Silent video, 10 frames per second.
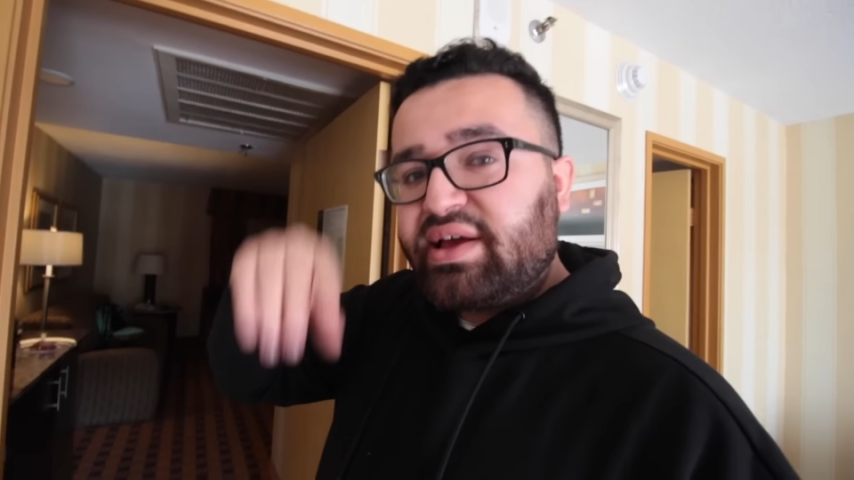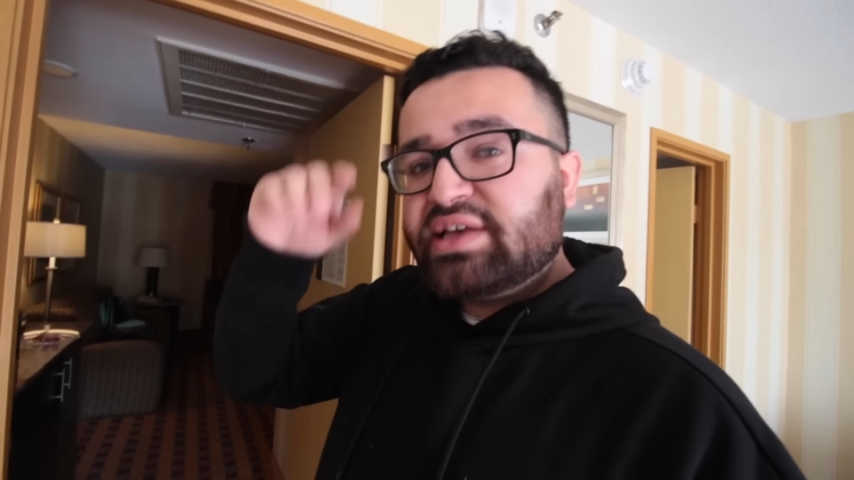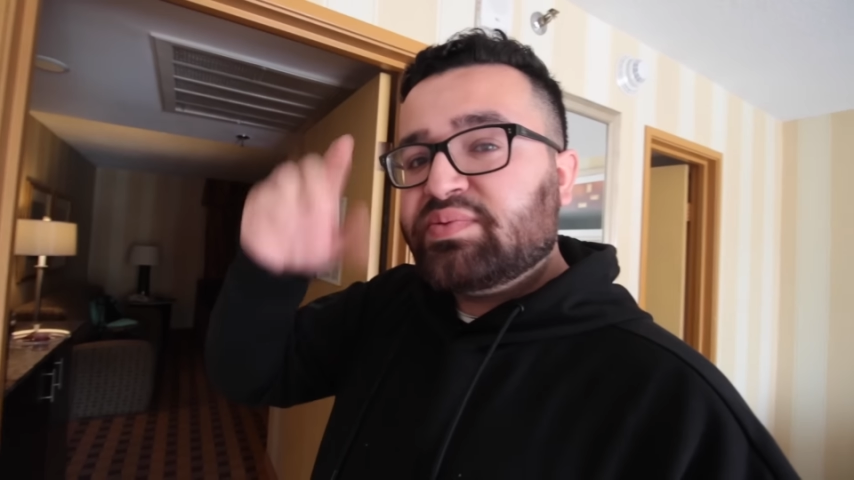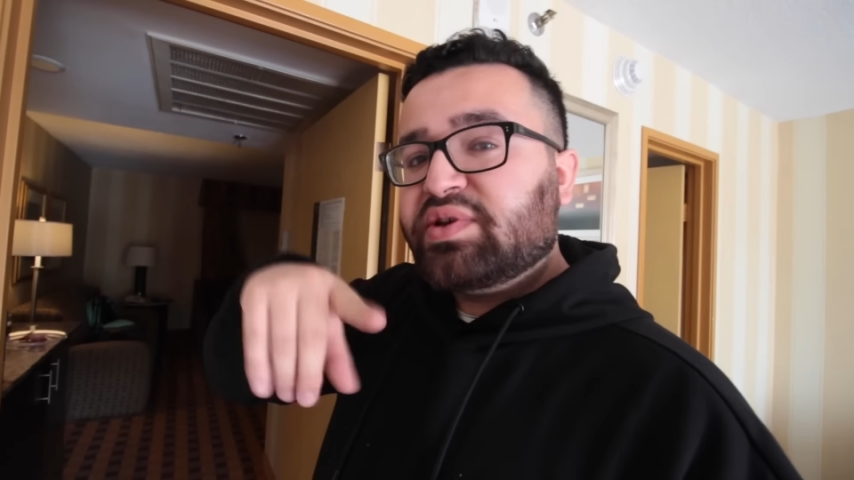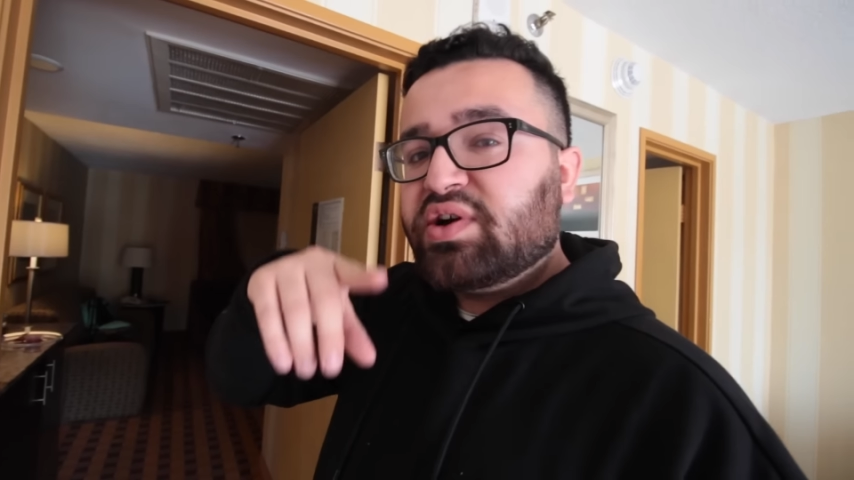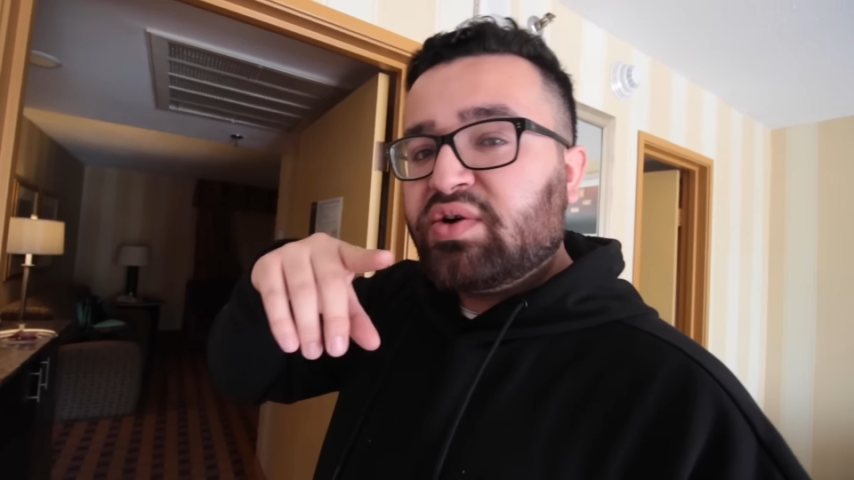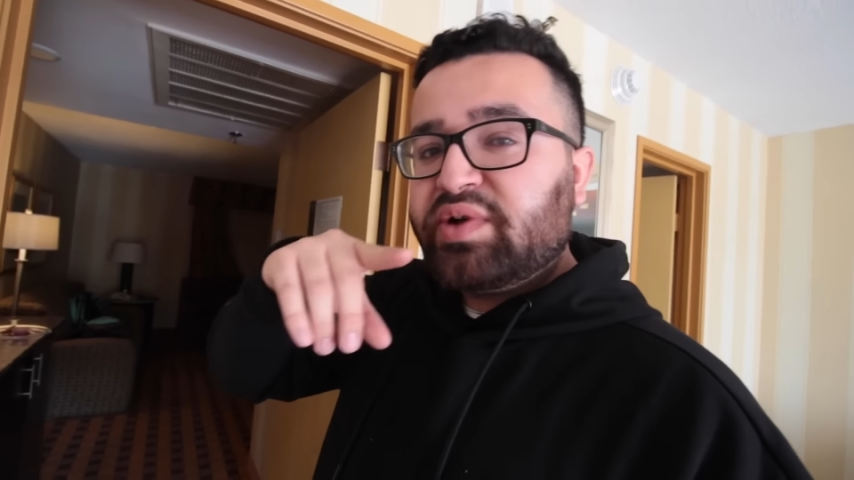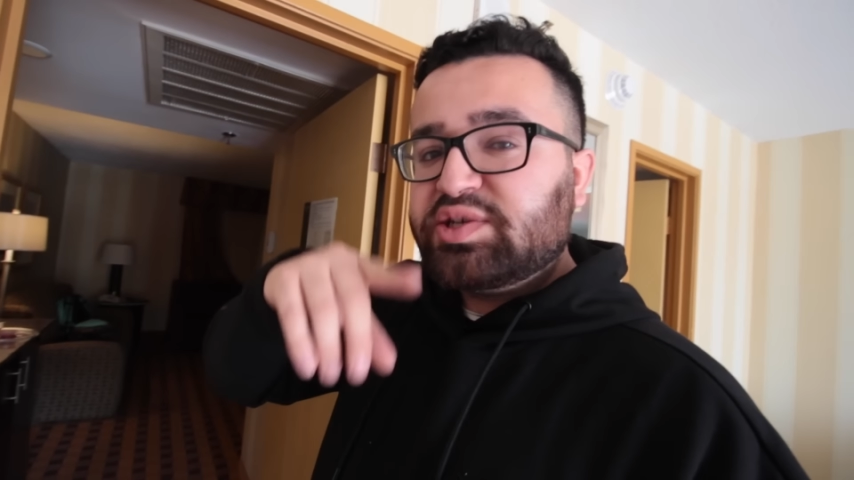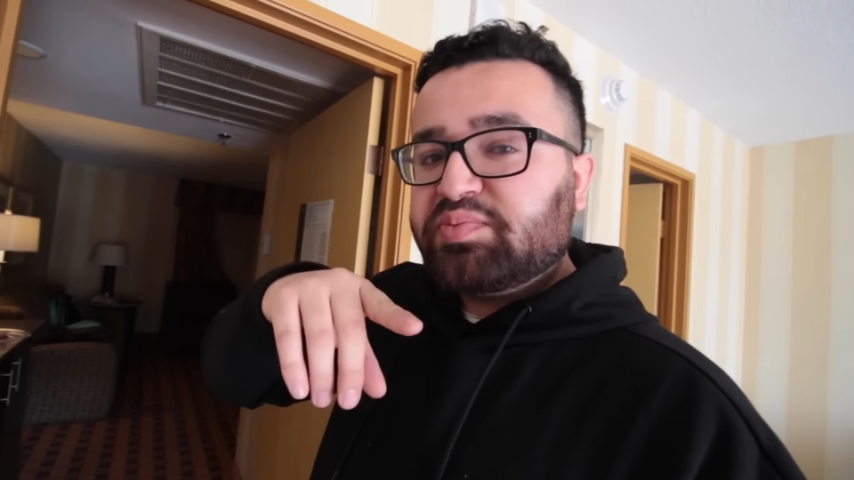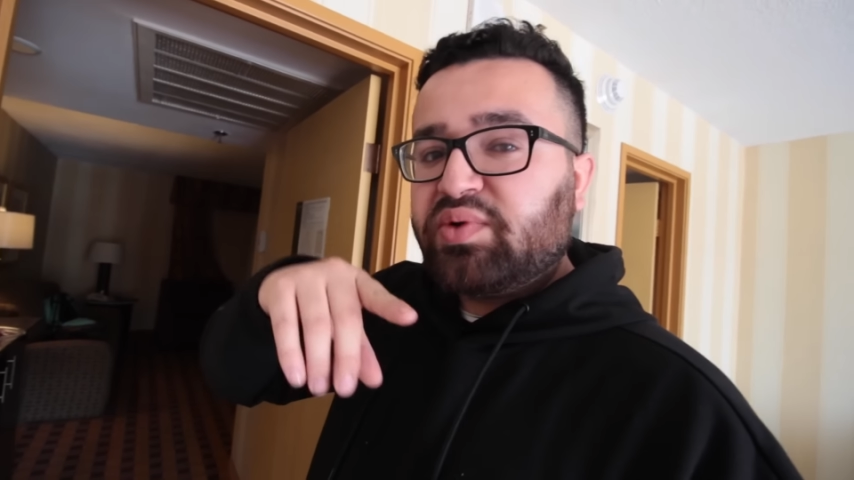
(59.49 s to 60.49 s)
as we go
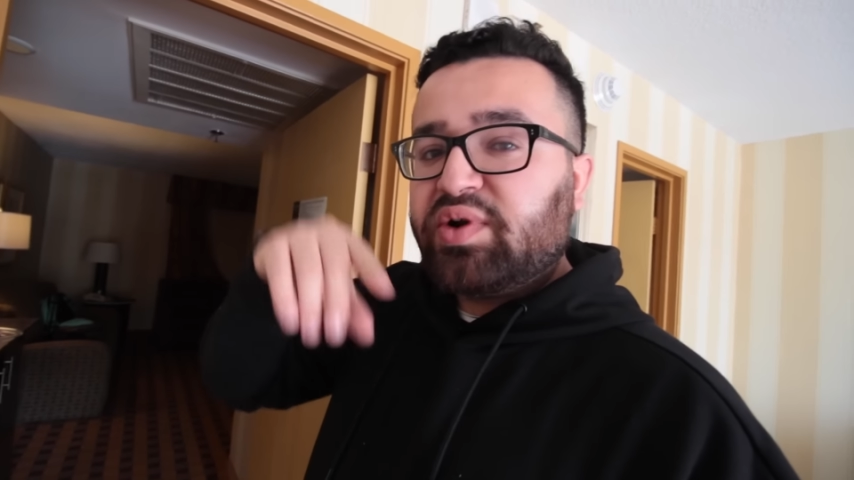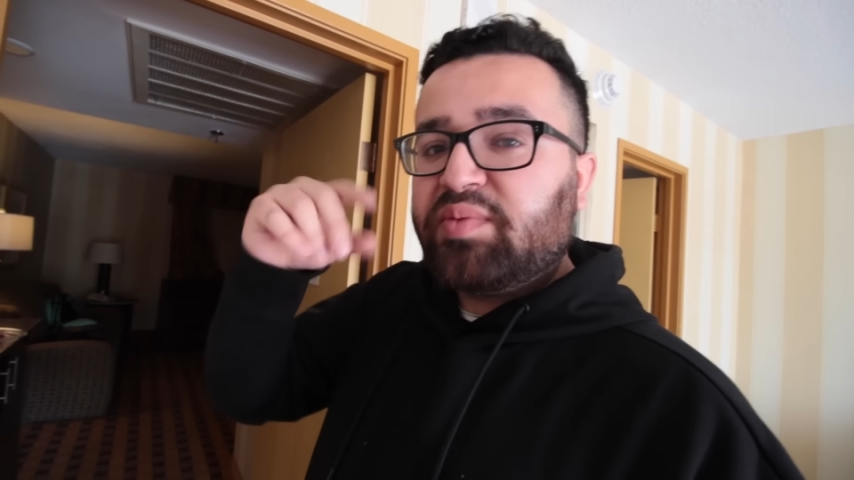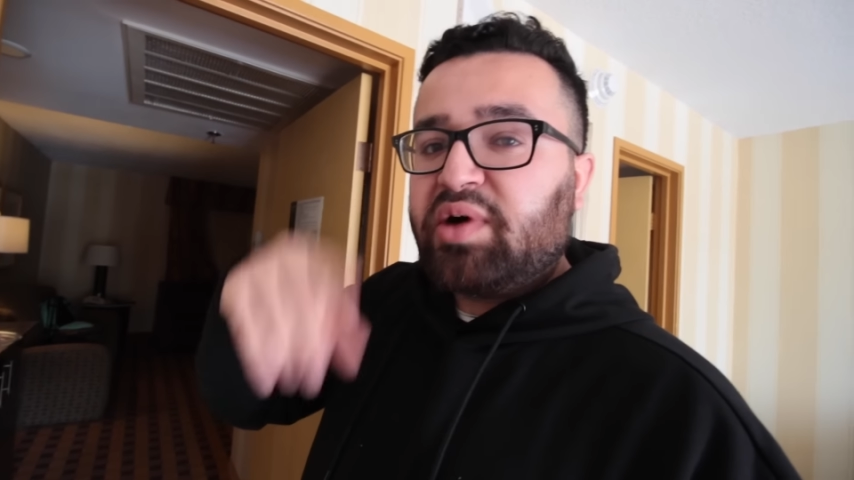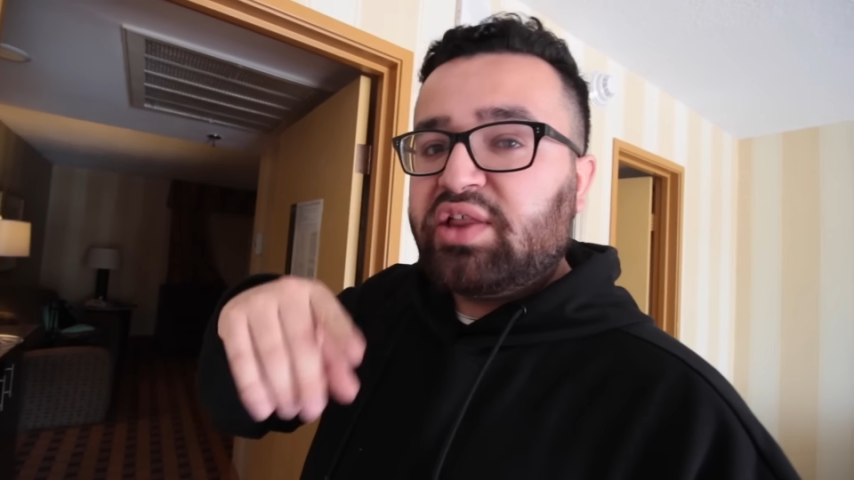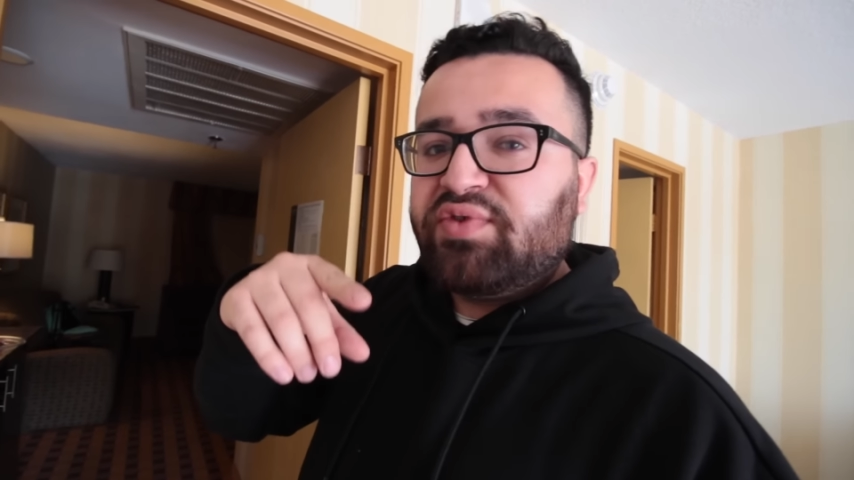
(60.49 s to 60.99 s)
explore Mall